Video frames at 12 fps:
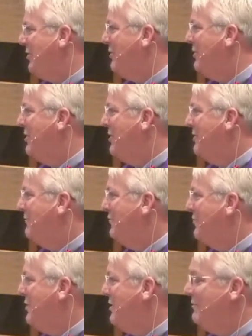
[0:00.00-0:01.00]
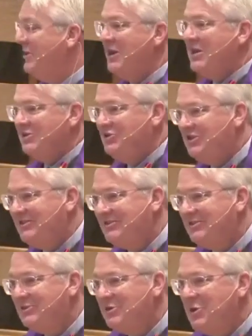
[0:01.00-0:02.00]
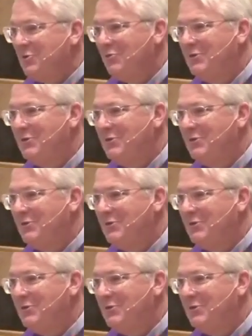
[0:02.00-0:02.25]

are forgiven." Jesus